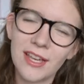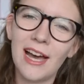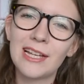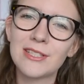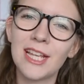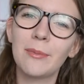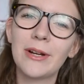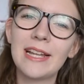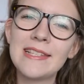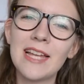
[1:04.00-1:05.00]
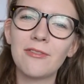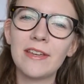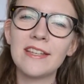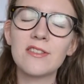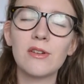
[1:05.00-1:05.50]
guide to celebrating stuff
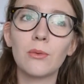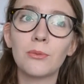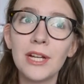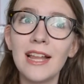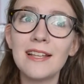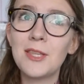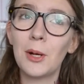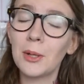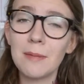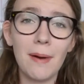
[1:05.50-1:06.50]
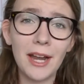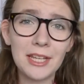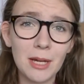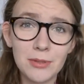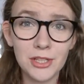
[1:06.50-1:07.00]
is realize the only party
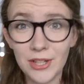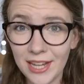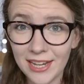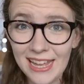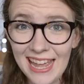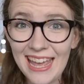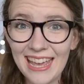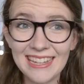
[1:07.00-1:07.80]
company you need